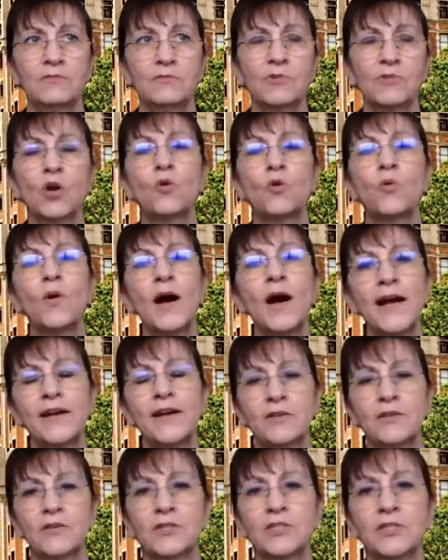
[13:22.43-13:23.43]

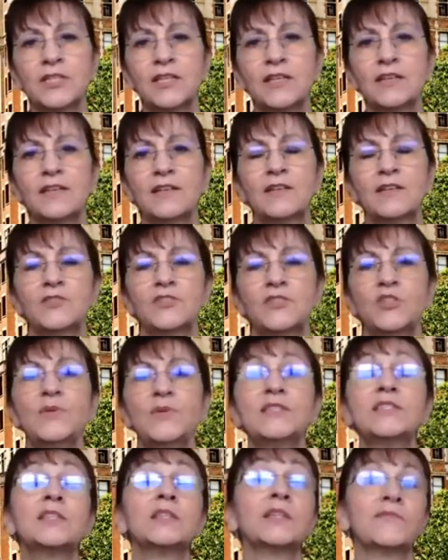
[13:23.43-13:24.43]
required to
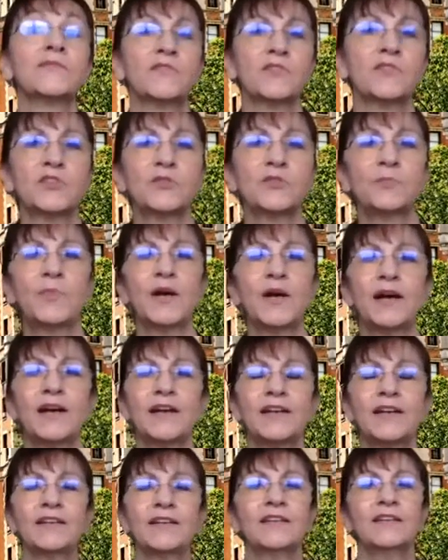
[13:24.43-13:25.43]
be delivered
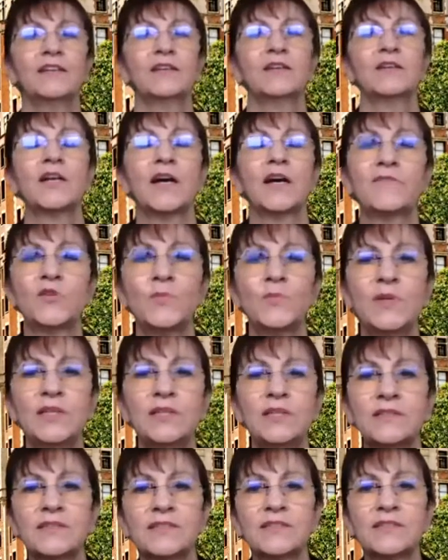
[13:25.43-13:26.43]
by
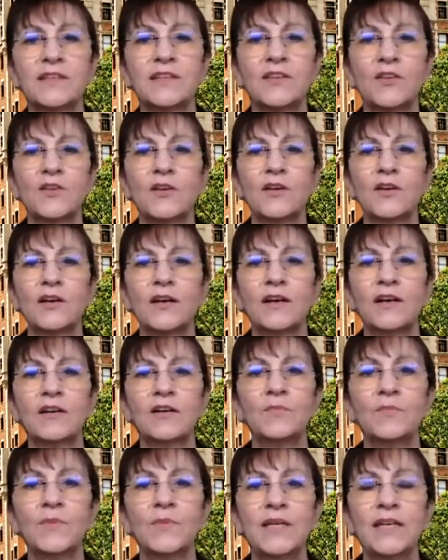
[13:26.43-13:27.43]
governments
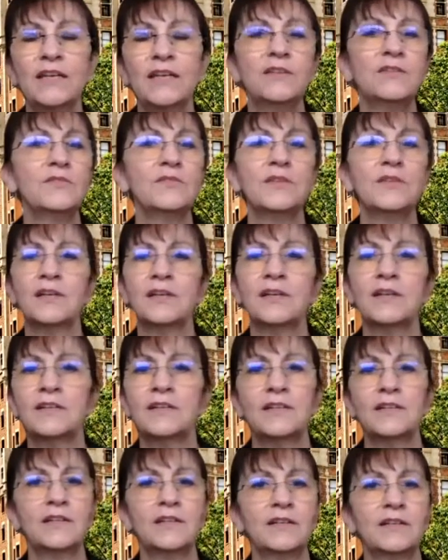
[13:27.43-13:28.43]
in
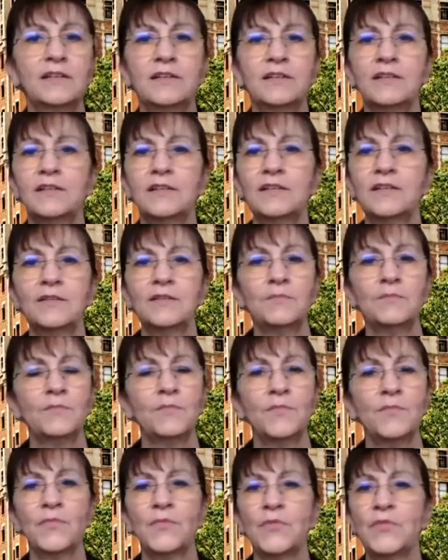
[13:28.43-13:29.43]

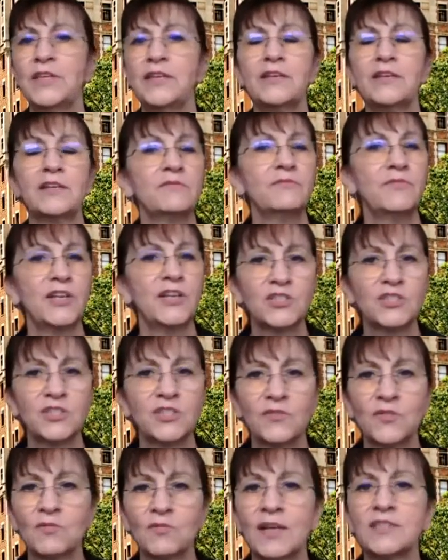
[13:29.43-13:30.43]
the Convention
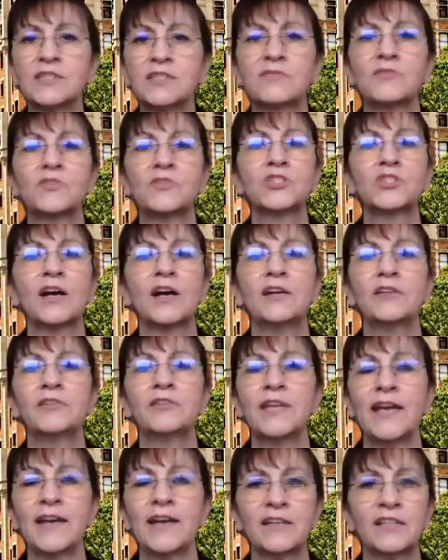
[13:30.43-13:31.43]
of the Rights of the
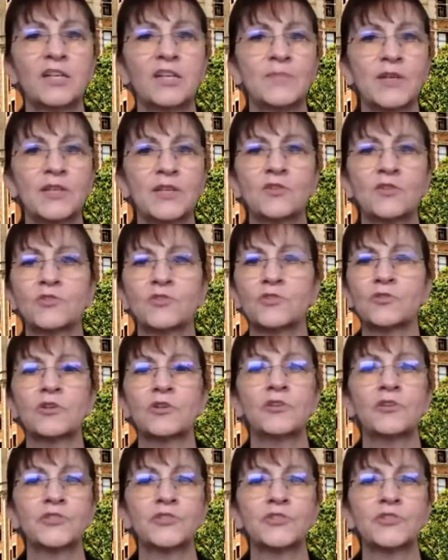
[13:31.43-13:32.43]
Child, Economic, Social,
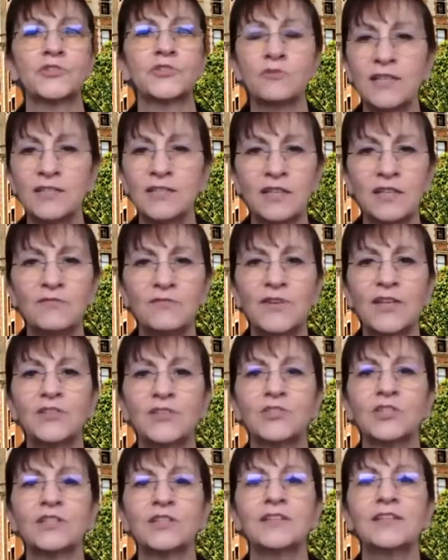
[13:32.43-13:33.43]
Cultural Rights
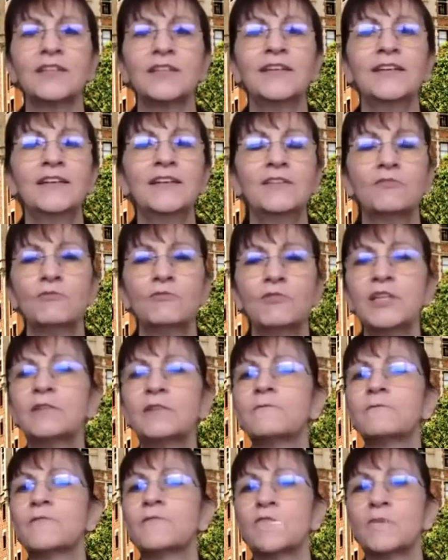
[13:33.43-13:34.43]
Convention,
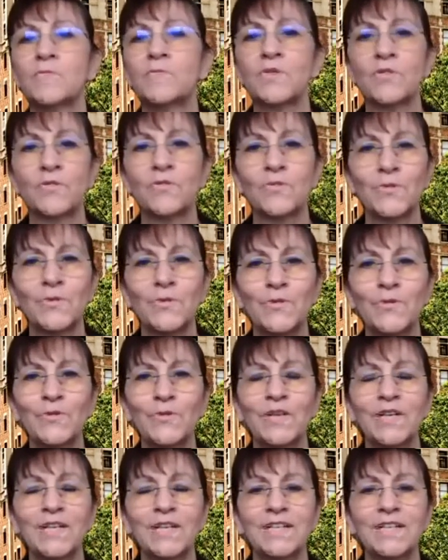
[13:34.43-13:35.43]
reaffirmed through
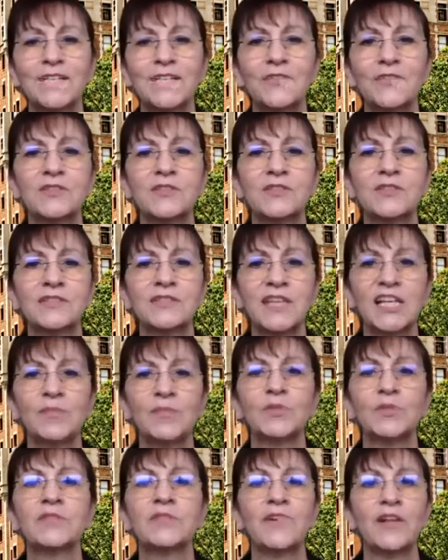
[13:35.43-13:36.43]
the
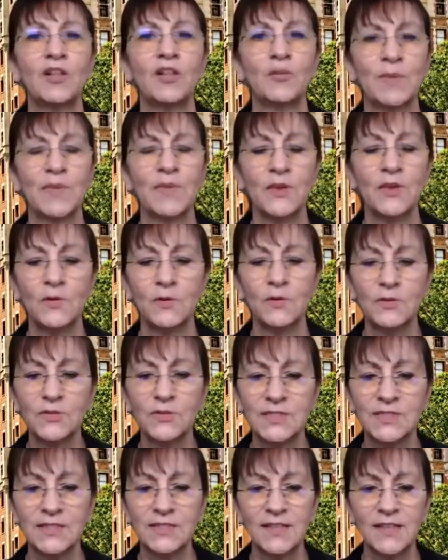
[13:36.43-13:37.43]
Sustainable Development
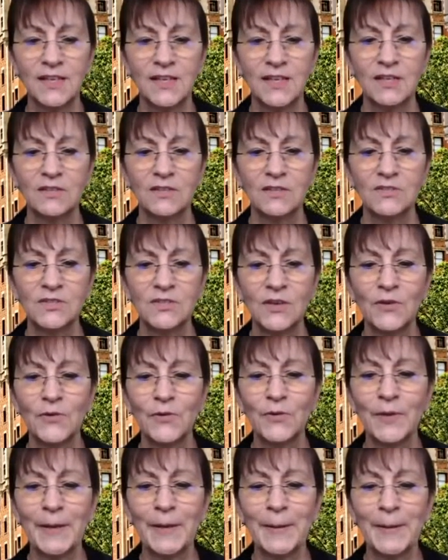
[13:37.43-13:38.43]
Goals.
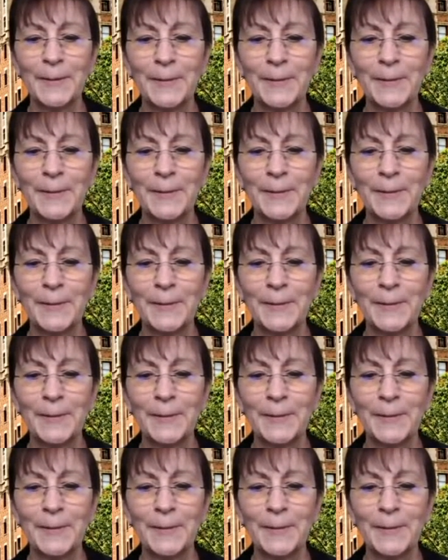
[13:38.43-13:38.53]
So,